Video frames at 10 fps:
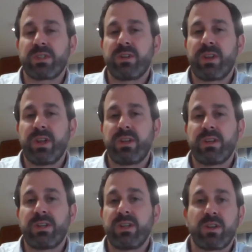
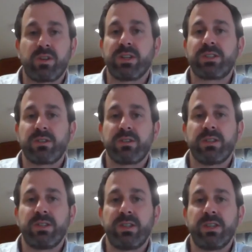they tend to cluster
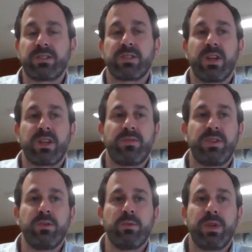in a select
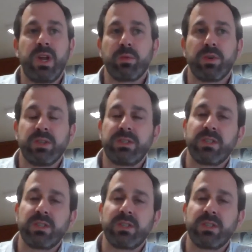few neighborhoods,